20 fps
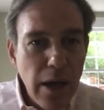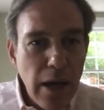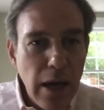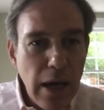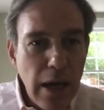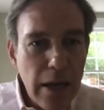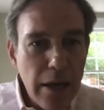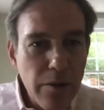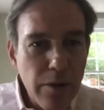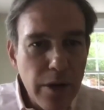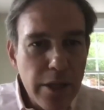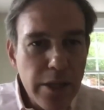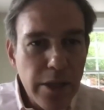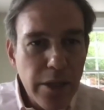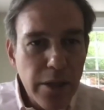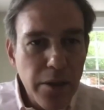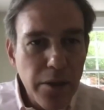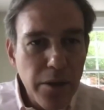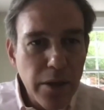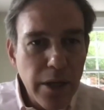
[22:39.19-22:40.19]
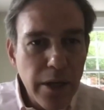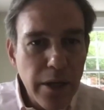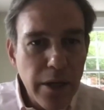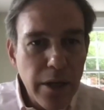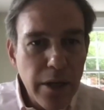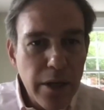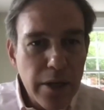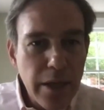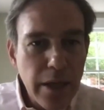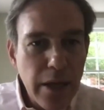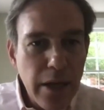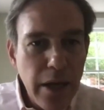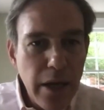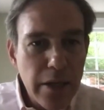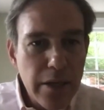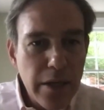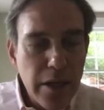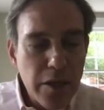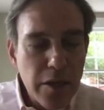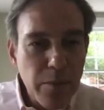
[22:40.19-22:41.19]
I increasingly look at it as a
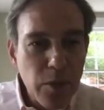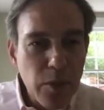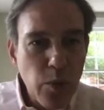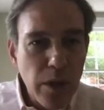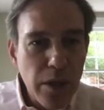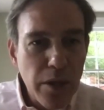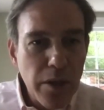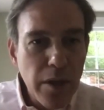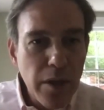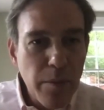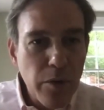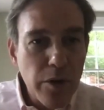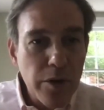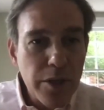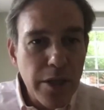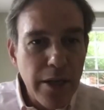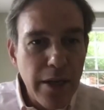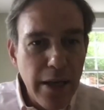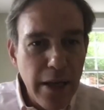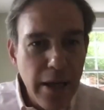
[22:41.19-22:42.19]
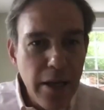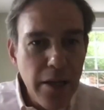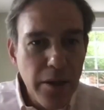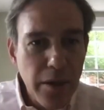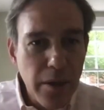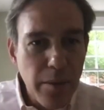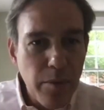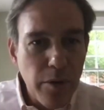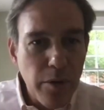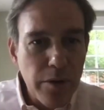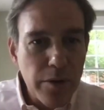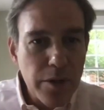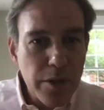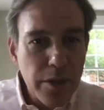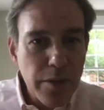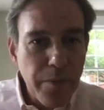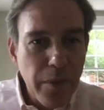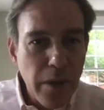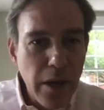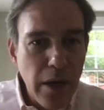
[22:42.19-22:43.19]
contest between liberals and illiberals,
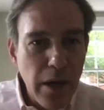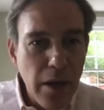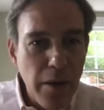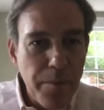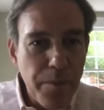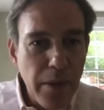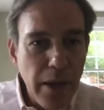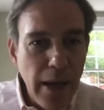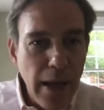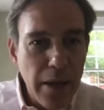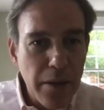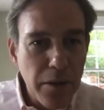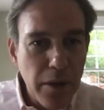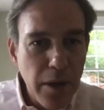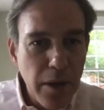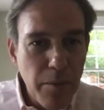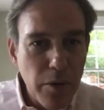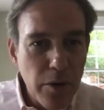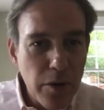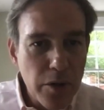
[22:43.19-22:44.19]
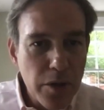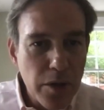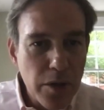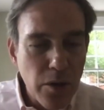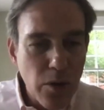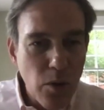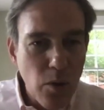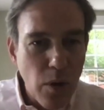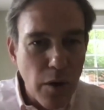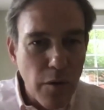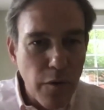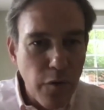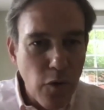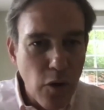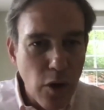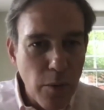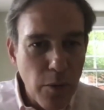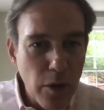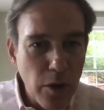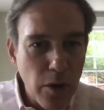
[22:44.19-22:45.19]
and liberals who are
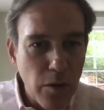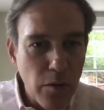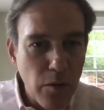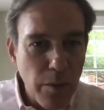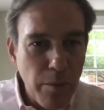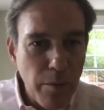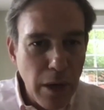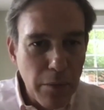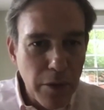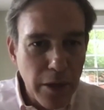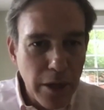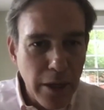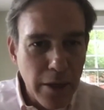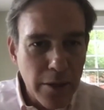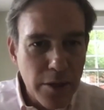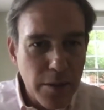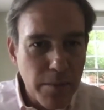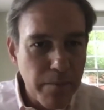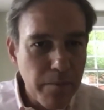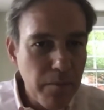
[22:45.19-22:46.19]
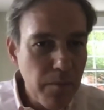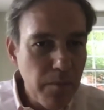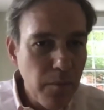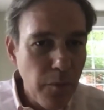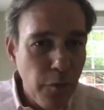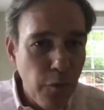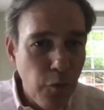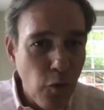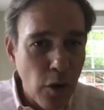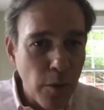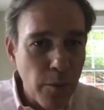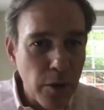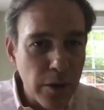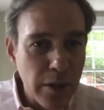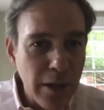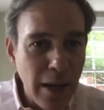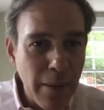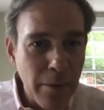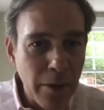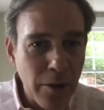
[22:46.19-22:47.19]
former Republicans, former
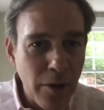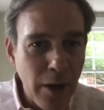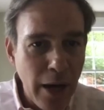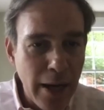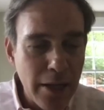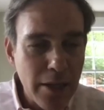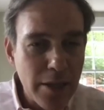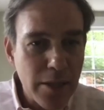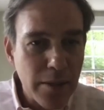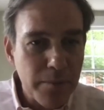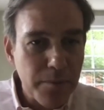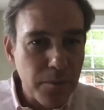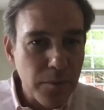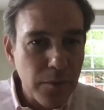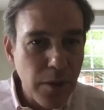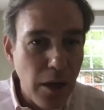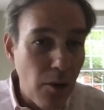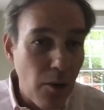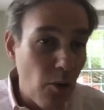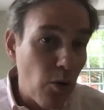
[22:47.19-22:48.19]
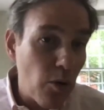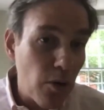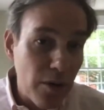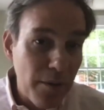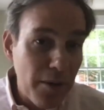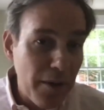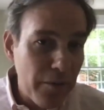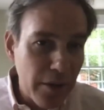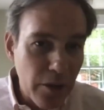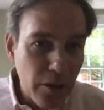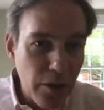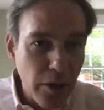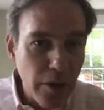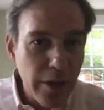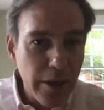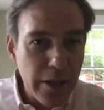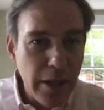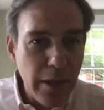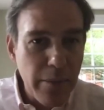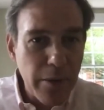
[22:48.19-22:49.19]
Democrats, or even
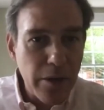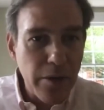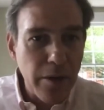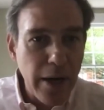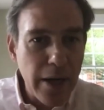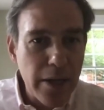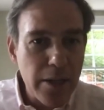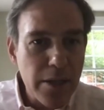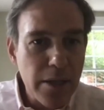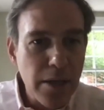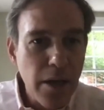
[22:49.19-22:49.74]
current Democrats,